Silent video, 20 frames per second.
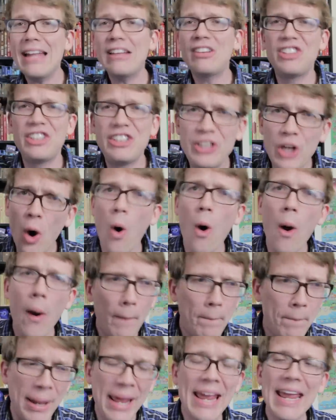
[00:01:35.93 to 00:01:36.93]
It's
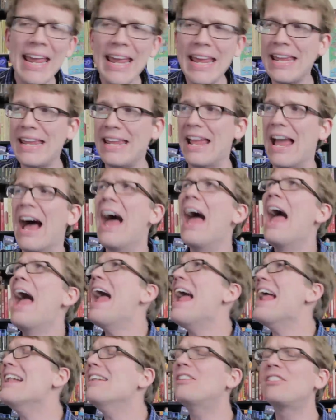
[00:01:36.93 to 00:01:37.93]
your pee,
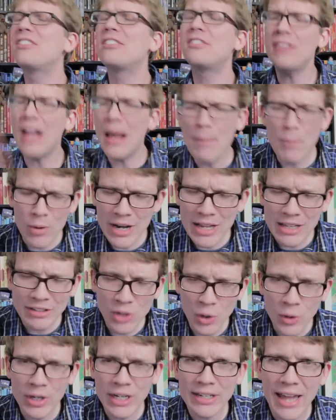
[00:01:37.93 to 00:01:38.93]
and someone is
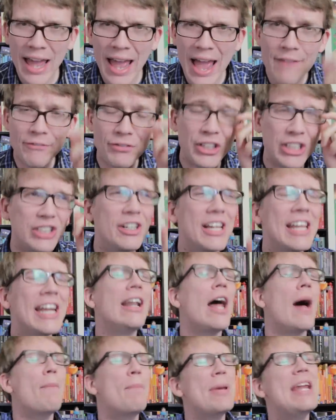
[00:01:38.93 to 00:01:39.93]
going to have to clean
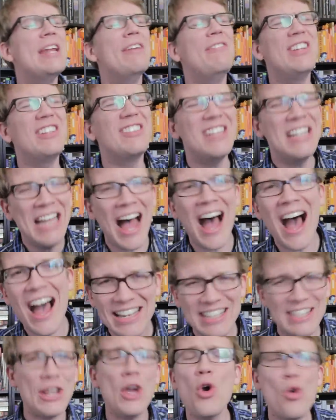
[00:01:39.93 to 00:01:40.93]
it up, and if it's
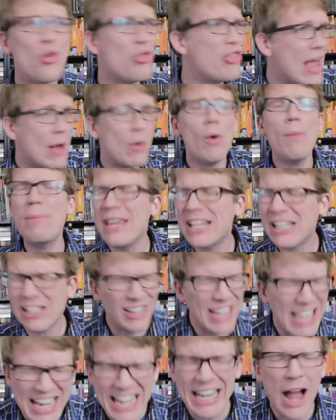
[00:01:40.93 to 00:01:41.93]
not you, they will be
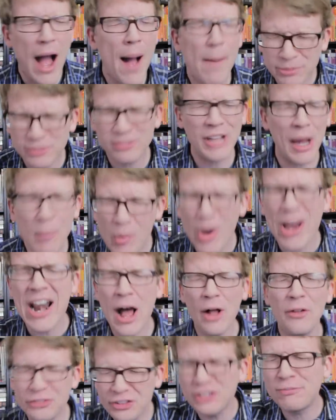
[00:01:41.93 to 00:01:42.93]
cleaning up someone
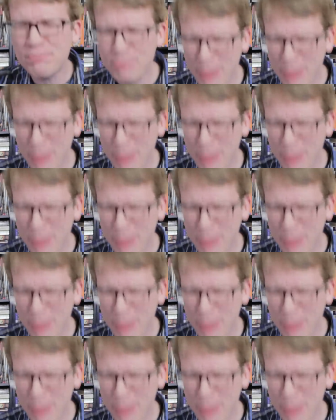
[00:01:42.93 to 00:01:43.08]
else's